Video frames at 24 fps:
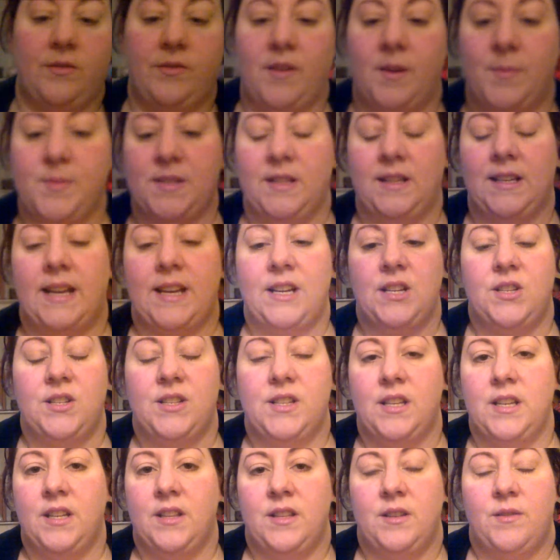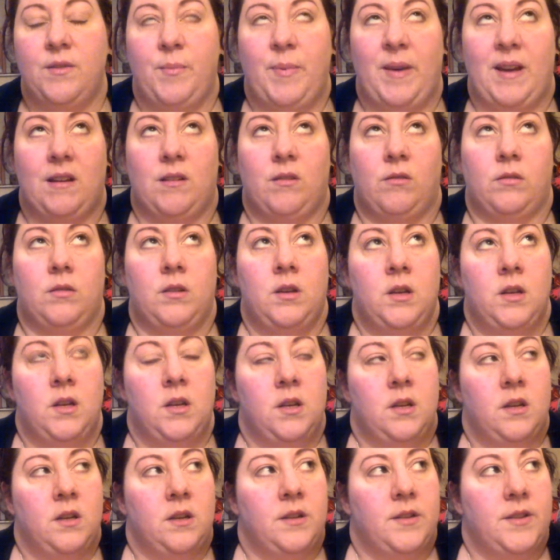for absolutely ages. They
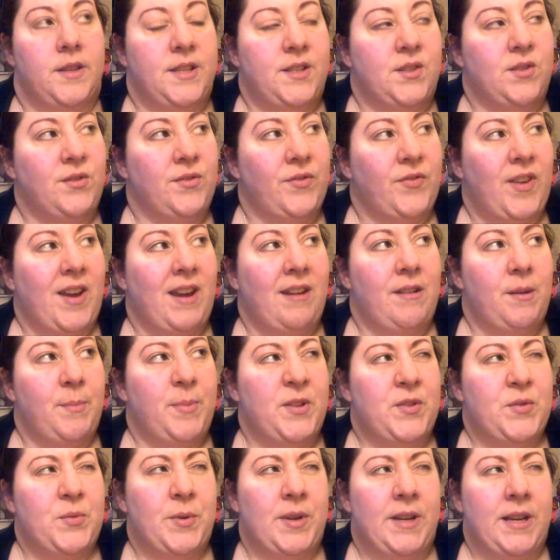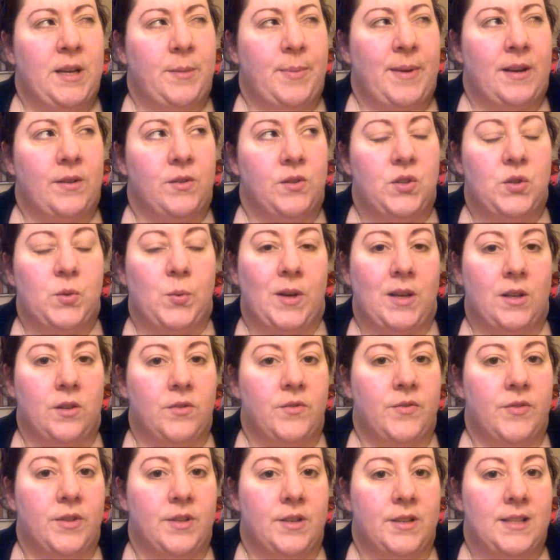sort of vary between about
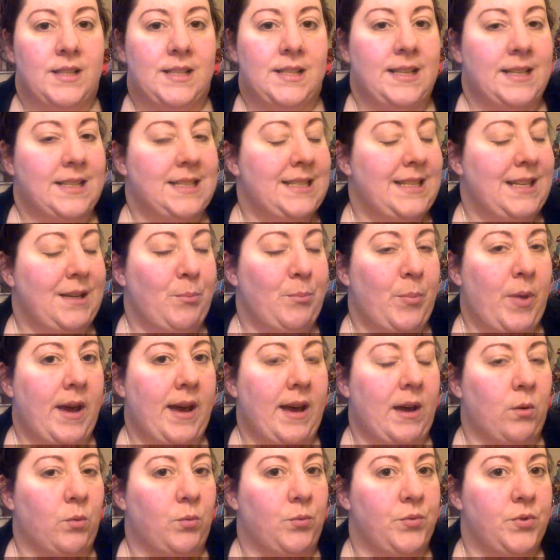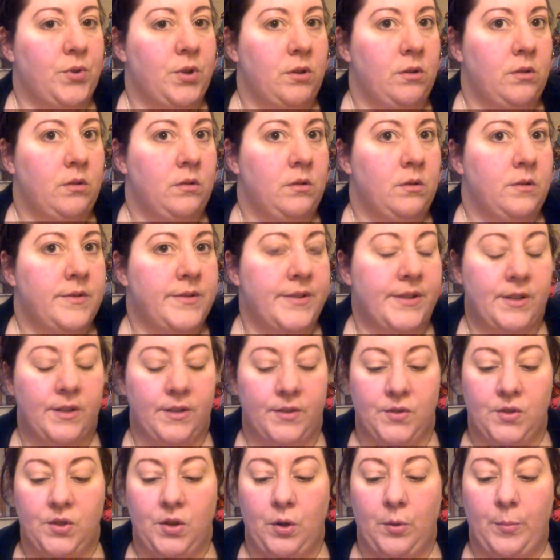£12 and £16, so they're
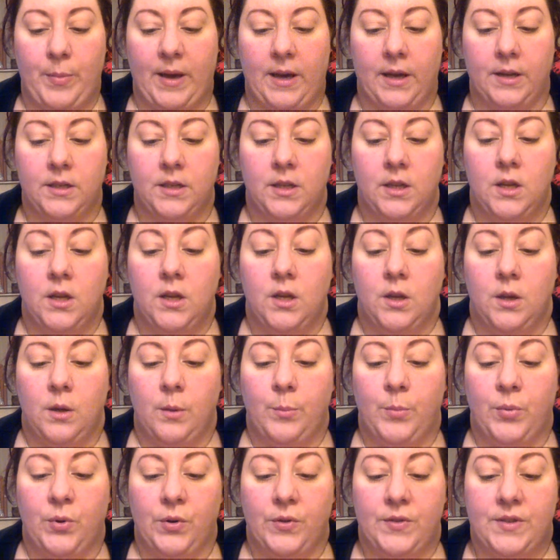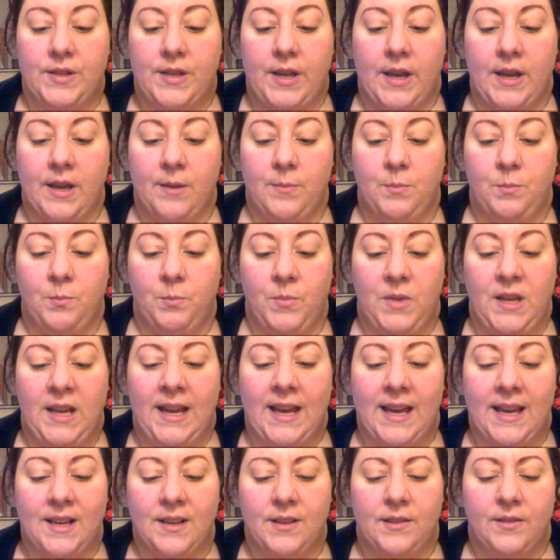not too bad. But you
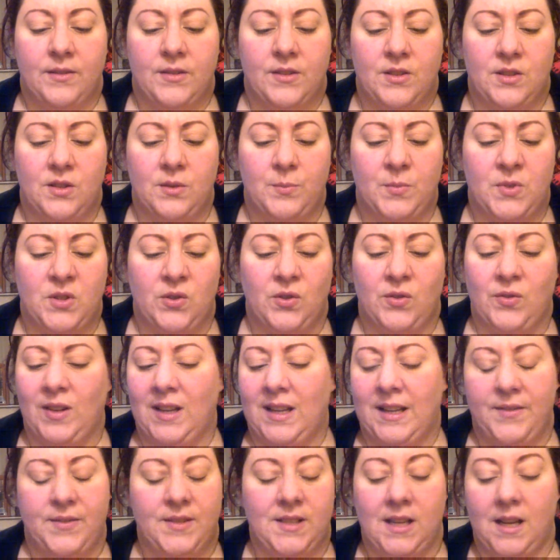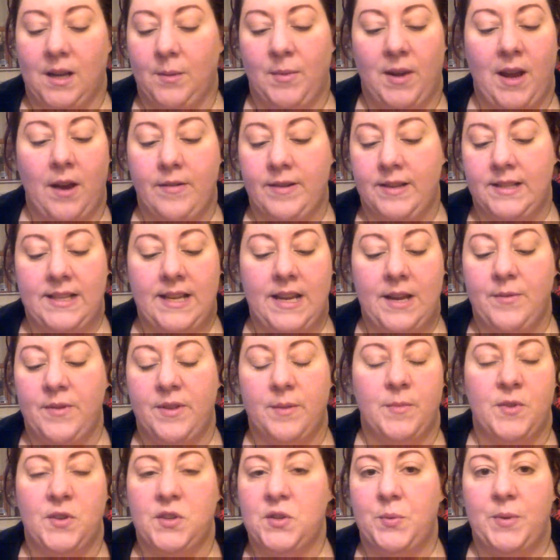get some sort of lifetime guarantee with
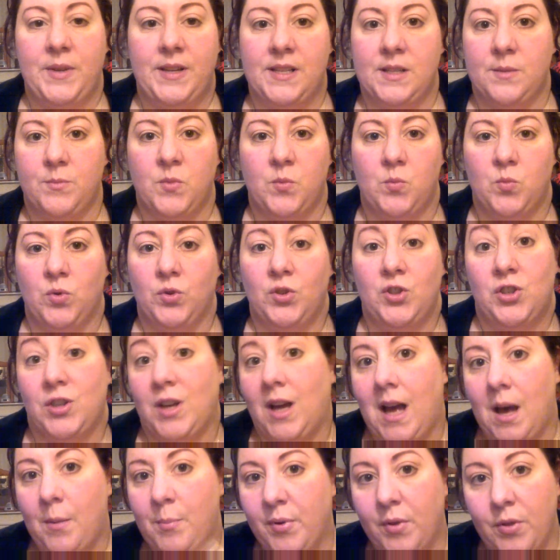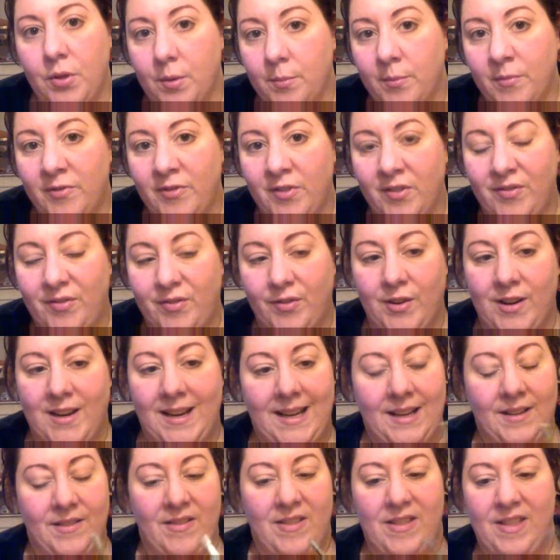them, and Tweezerman will sharpen them for
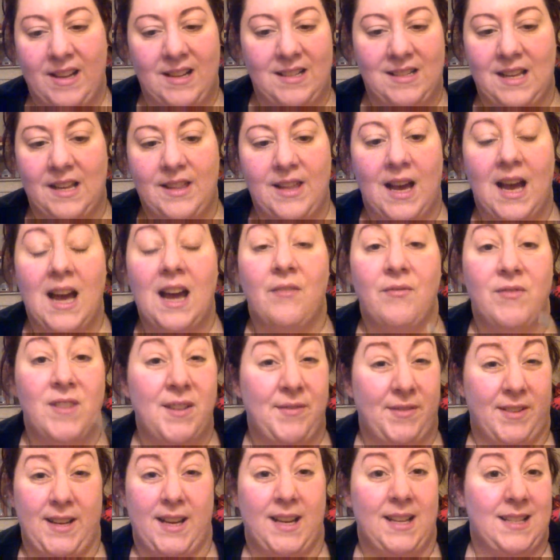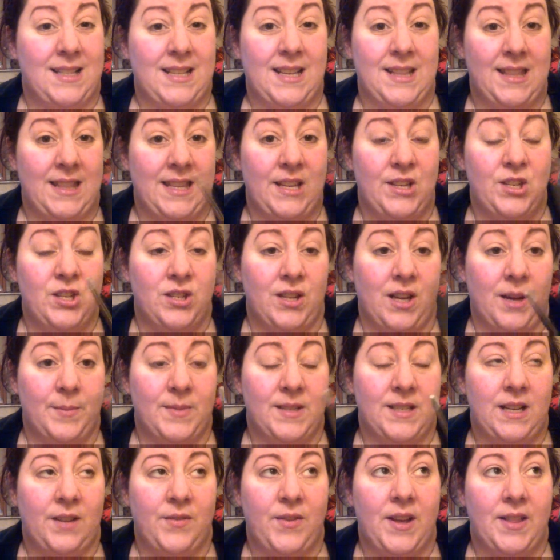free and things like that. I've never had these
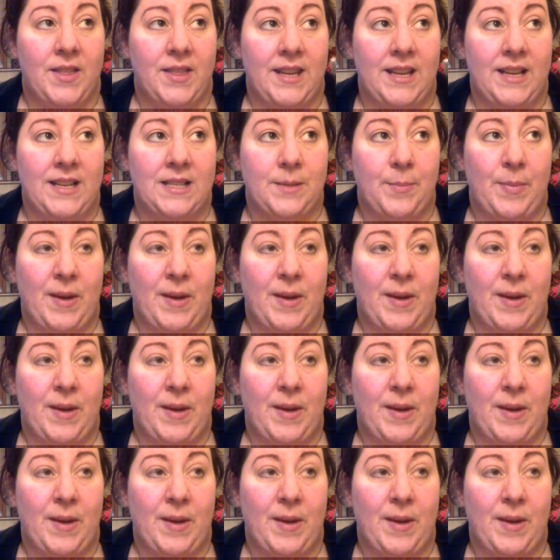sharpened, and I've had these